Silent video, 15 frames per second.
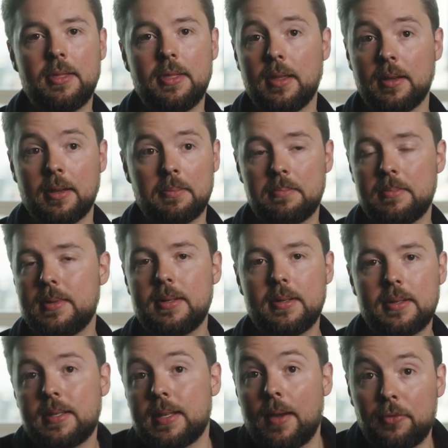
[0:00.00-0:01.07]
the
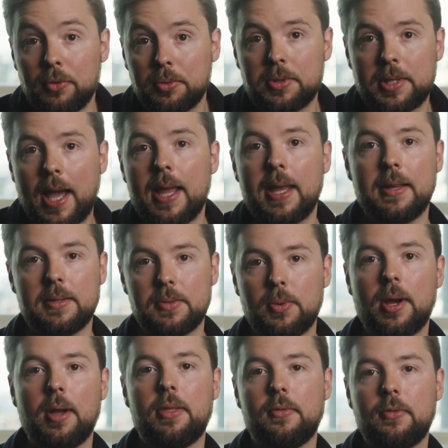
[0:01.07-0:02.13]
several days
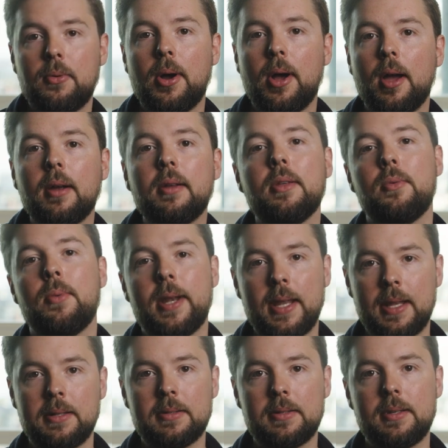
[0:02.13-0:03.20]
worth of work that went
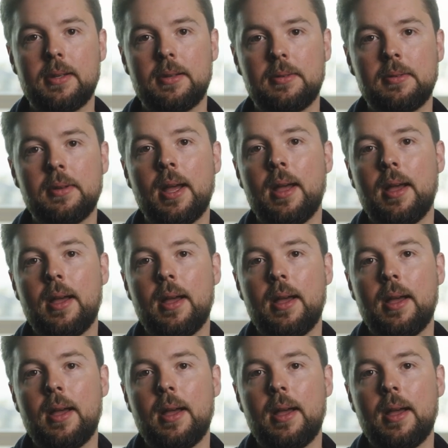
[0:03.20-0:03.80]
into